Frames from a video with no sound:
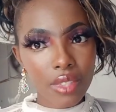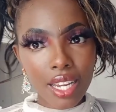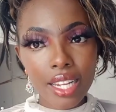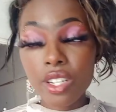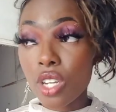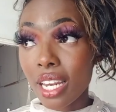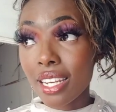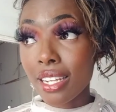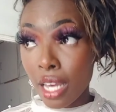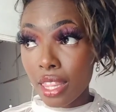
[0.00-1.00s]
literally
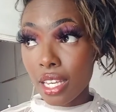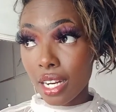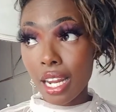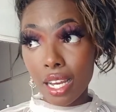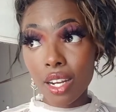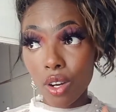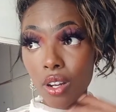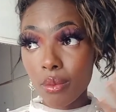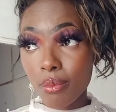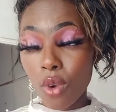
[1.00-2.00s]
nothing, like,
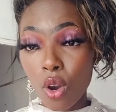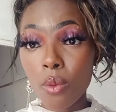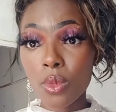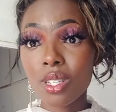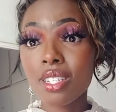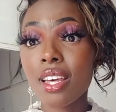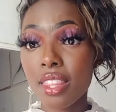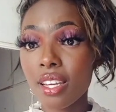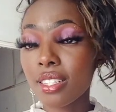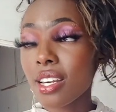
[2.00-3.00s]
almost
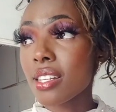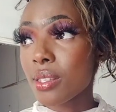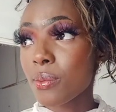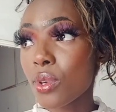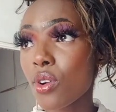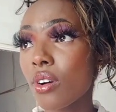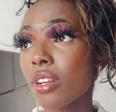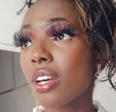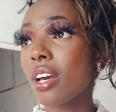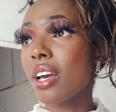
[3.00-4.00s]
nothing turns me on.
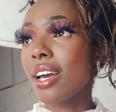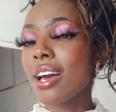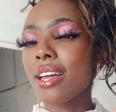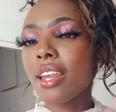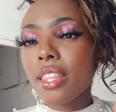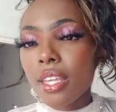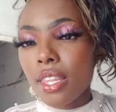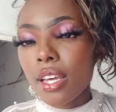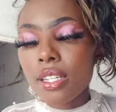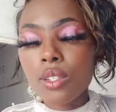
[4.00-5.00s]
Nothing
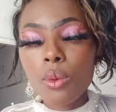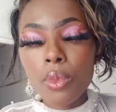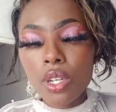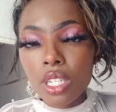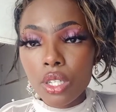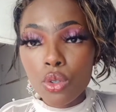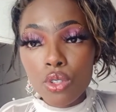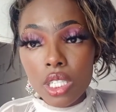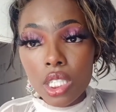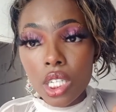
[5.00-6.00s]
that nobody
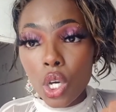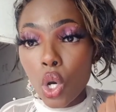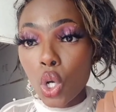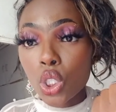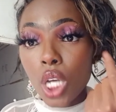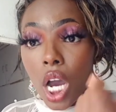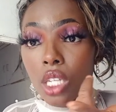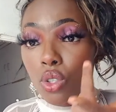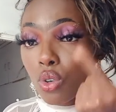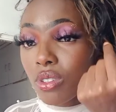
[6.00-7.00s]
does
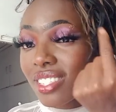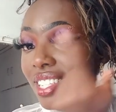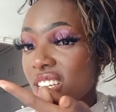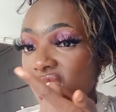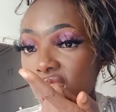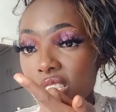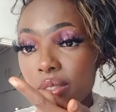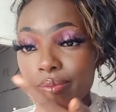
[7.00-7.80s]
or says.